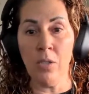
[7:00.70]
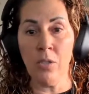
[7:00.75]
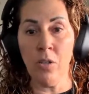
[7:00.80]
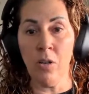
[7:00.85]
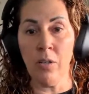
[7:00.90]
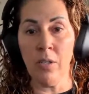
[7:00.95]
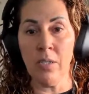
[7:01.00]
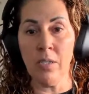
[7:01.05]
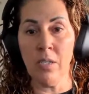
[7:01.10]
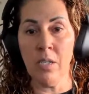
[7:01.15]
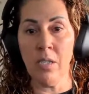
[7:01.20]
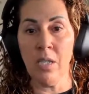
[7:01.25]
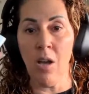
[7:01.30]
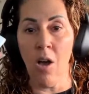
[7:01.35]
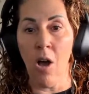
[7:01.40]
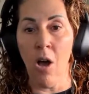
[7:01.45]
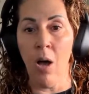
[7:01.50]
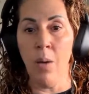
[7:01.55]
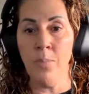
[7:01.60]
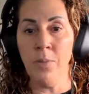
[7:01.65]
target to the
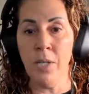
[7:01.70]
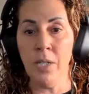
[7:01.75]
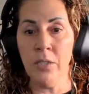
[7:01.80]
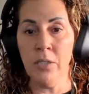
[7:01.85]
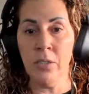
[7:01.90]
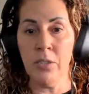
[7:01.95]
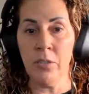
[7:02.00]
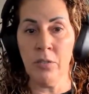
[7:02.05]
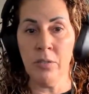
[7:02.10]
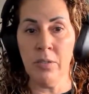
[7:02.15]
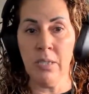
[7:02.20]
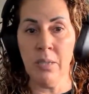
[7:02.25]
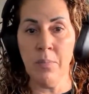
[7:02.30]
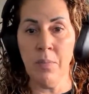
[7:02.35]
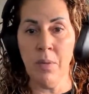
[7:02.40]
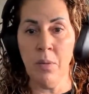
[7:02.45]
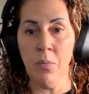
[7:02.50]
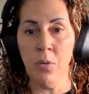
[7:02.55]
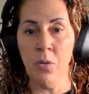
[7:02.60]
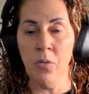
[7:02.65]
object. So you'll see
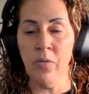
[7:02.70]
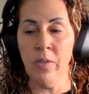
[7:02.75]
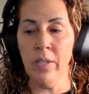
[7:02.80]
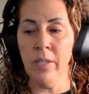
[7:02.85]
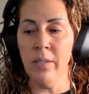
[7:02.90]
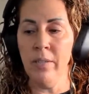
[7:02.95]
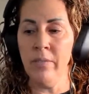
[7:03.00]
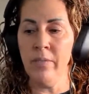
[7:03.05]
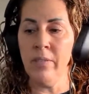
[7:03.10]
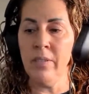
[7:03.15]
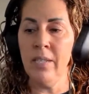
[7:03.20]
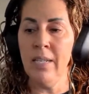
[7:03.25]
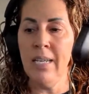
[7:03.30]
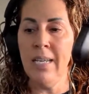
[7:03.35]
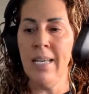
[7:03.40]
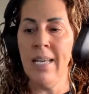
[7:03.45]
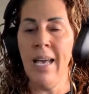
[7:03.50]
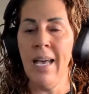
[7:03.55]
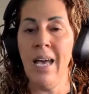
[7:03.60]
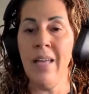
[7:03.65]
me move this.
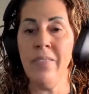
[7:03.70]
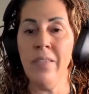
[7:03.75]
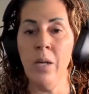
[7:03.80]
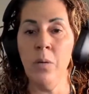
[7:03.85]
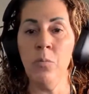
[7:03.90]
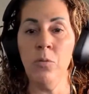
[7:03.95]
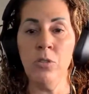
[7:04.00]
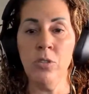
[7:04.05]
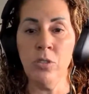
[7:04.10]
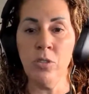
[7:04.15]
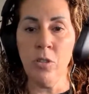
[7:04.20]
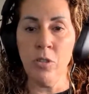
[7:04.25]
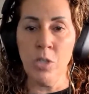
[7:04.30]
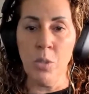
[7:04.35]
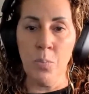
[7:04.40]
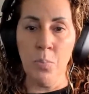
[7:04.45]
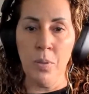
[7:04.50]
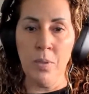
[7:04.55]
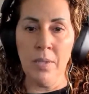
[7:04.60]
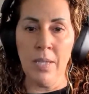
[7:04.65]
And then we'll start
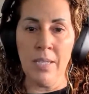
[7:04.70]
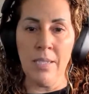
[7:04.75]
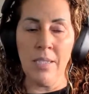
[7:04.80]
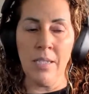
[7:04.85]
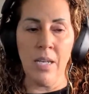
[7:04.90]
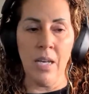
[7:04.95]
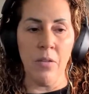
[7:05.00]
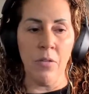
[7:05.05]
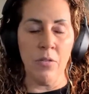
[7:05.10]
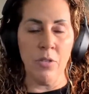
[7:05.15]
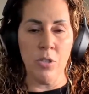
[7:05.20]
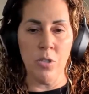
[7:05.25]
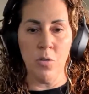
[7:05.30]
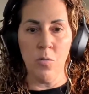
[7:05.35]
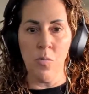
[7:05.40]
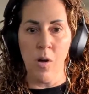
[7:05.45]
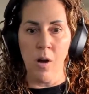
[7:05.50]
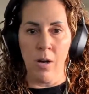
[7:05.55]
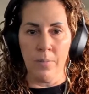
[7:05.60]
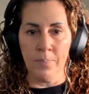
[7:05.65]
to put that together to
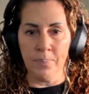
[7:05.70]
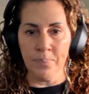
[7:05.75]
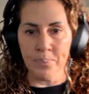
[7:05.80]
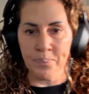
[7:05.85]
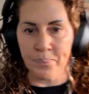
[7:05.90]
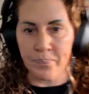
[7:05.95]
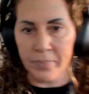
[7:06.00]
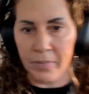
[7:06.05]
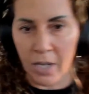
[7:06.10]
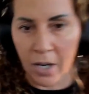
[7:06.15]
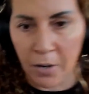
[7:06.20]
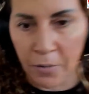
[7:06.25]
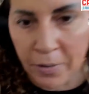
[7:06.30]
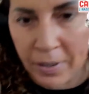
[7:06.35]
the wall. All